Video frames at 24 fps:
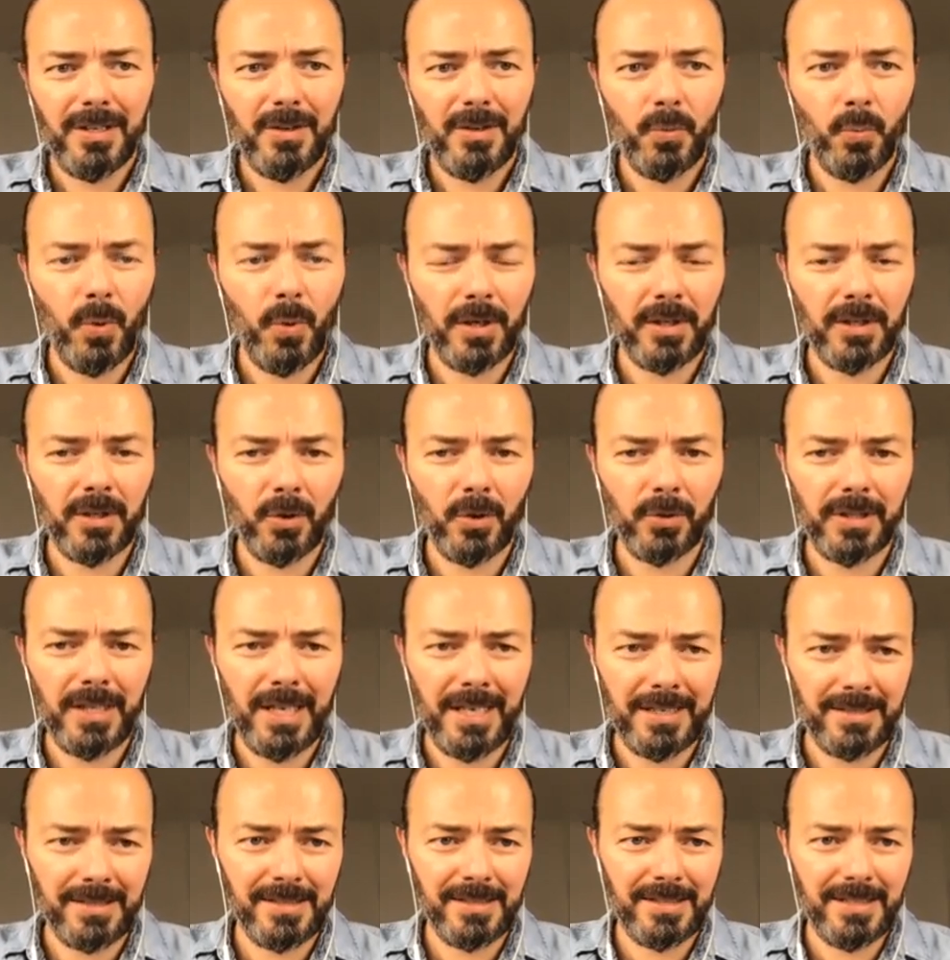OneNote
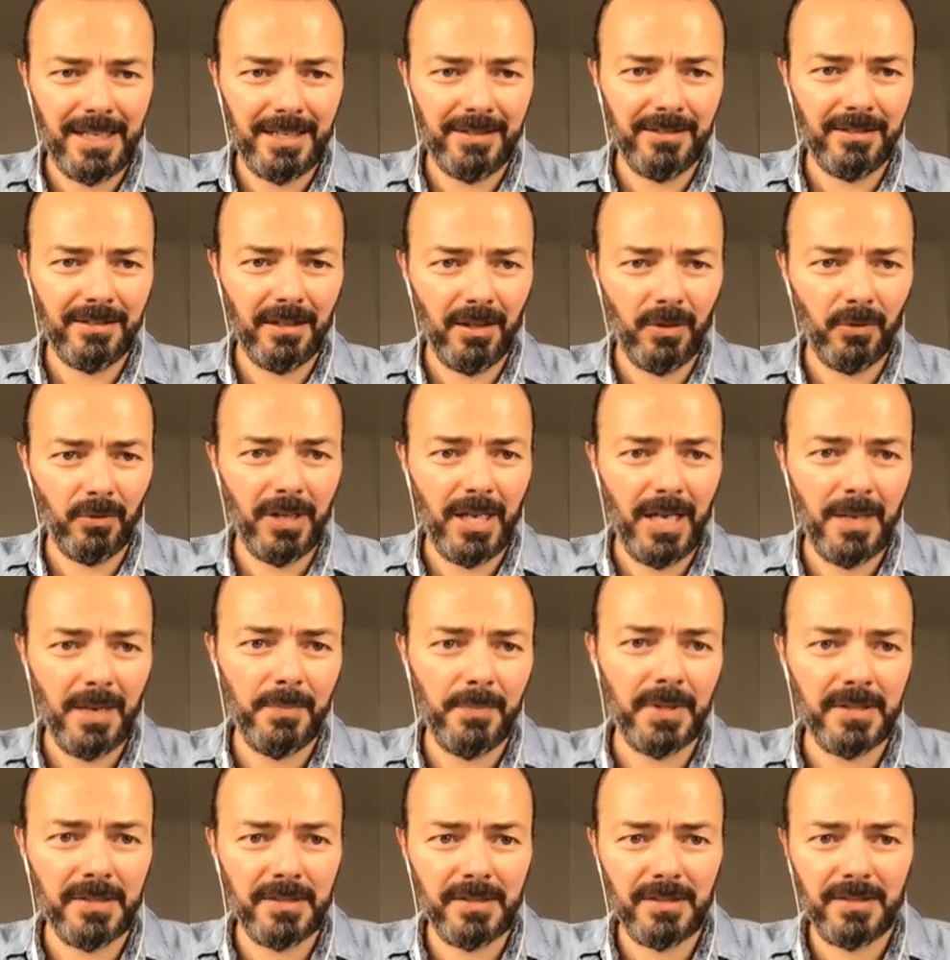as a standalone app
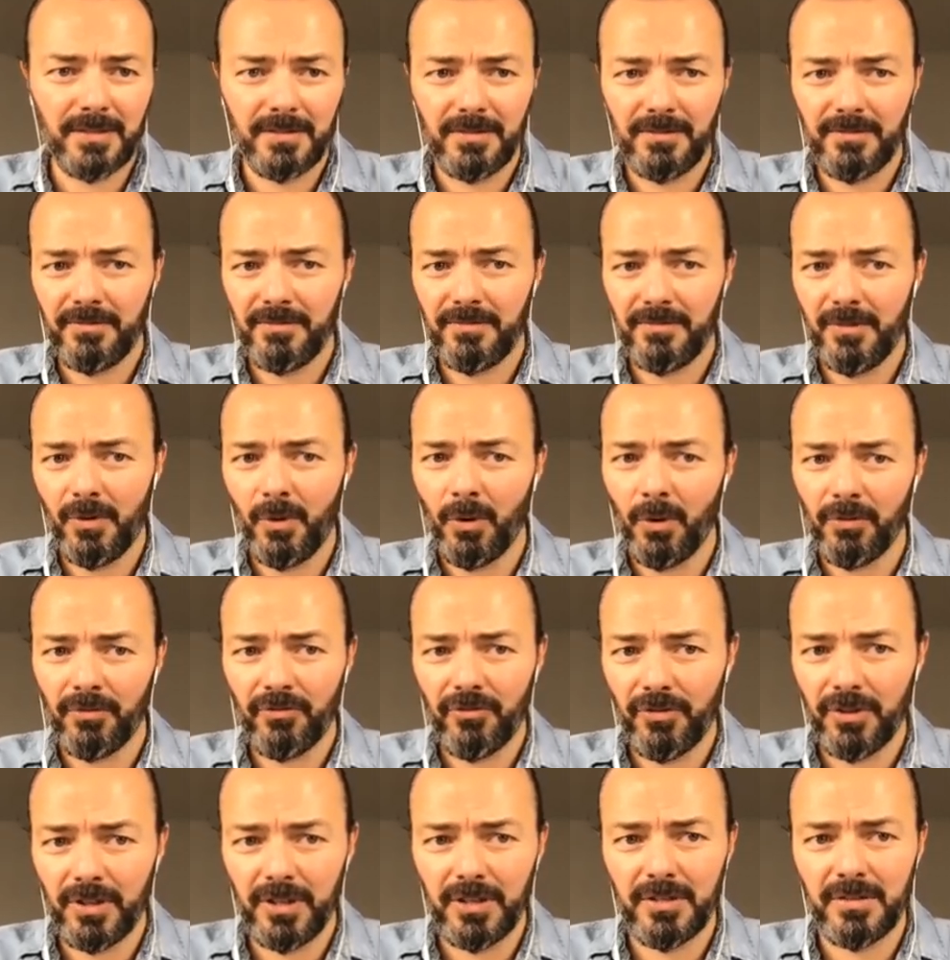is all
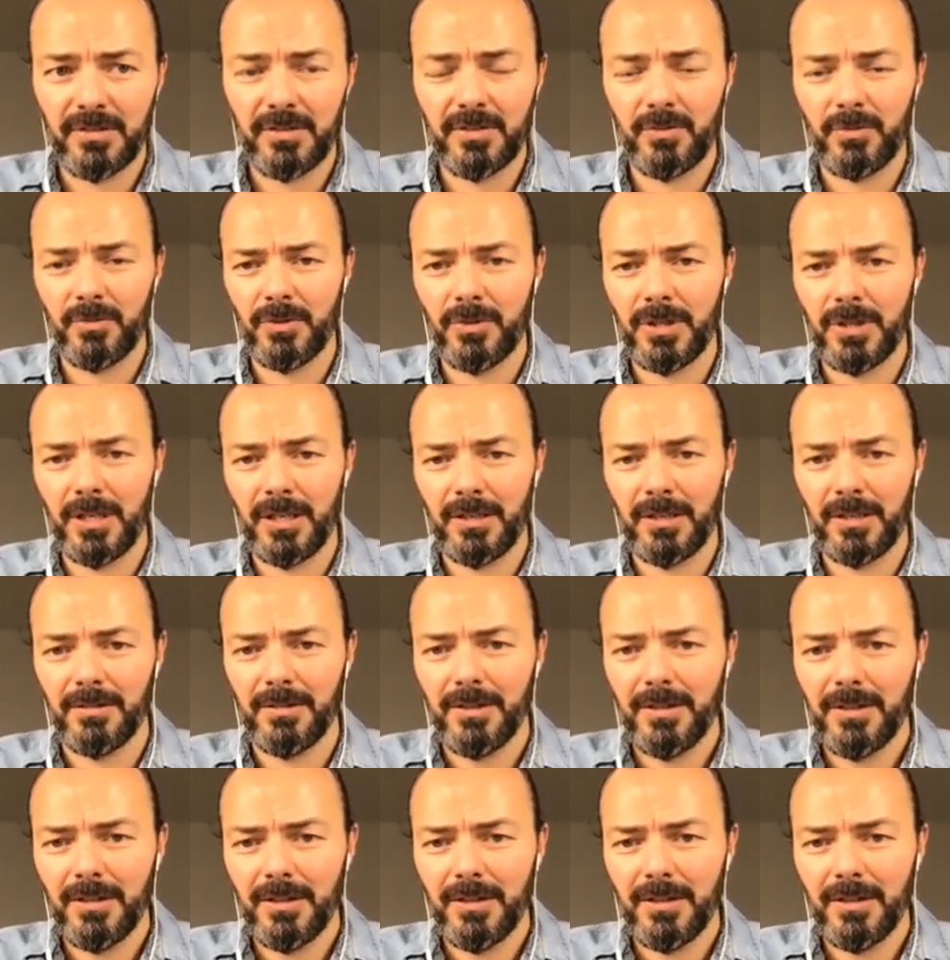free, so you can